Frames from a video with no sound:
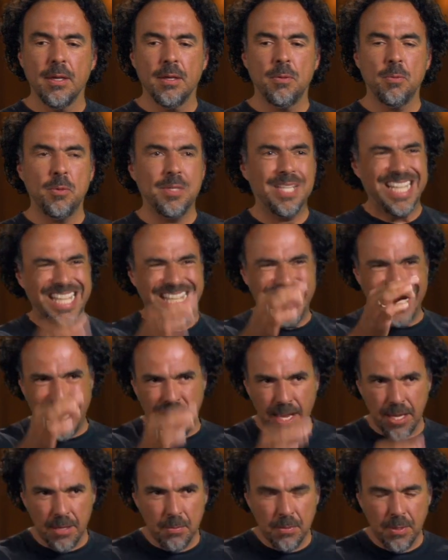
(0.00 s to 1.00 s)
with the
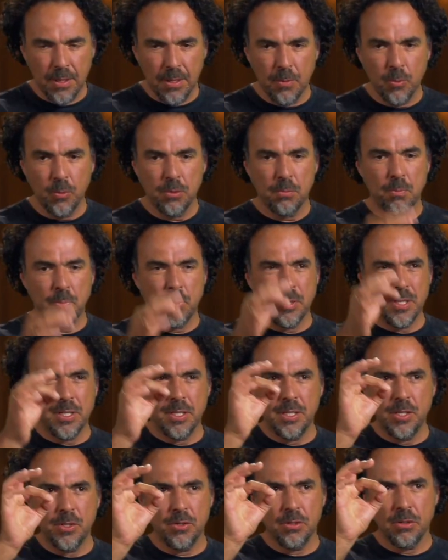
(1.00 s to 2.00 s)
timing, with
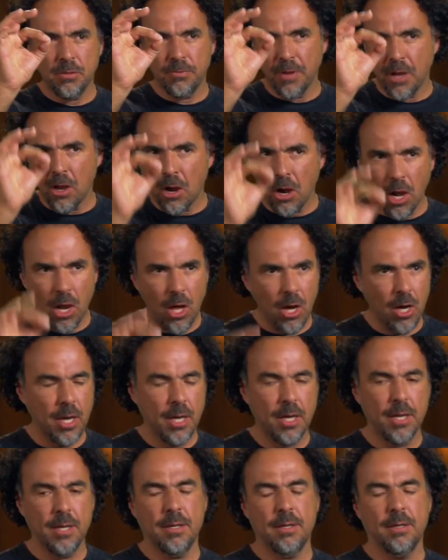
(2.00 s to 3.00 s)
precision of a clock.